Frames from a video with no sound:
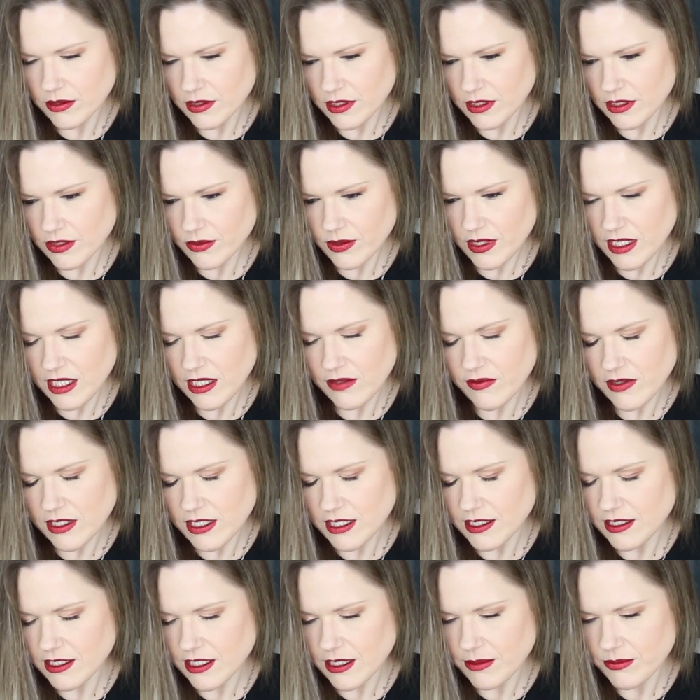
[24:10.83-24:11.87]
Do I have
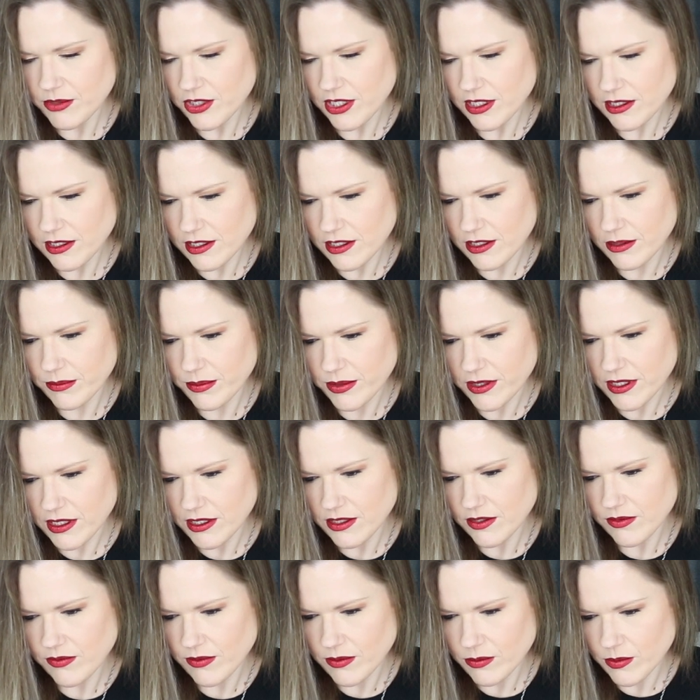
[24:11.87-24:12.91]
any time checks here,
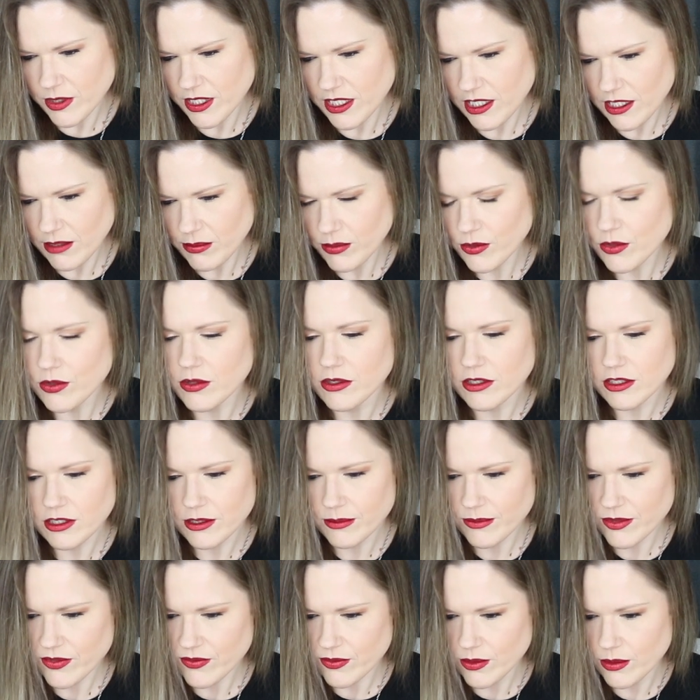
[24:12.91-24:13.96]
please, for when Capricorn
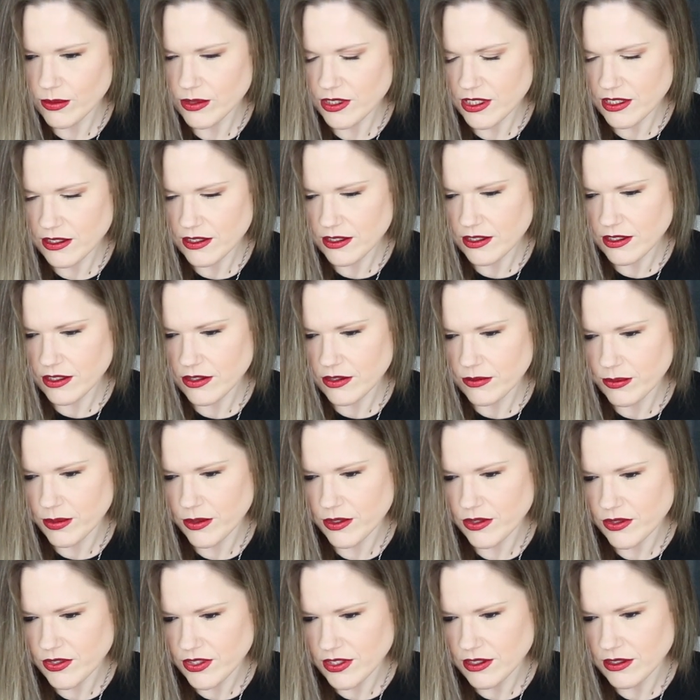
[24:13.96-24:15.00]
comes forward to this other
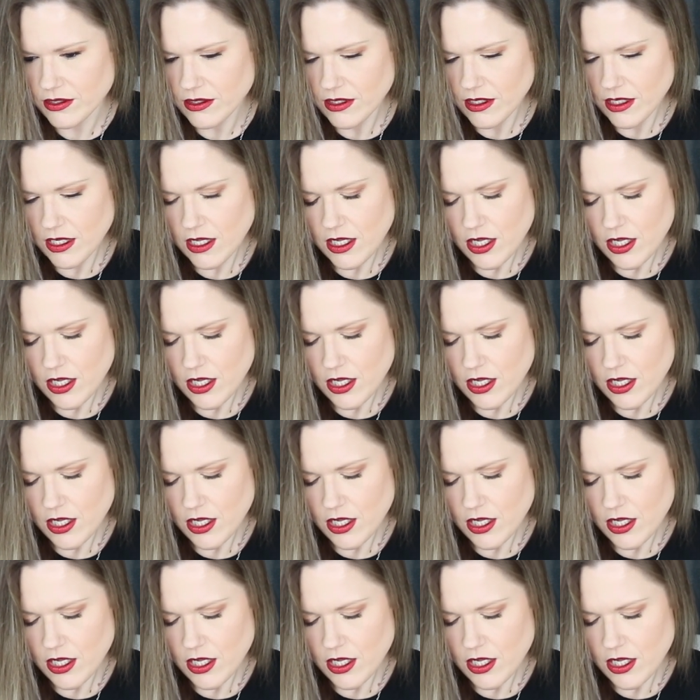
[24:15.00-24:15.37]
person?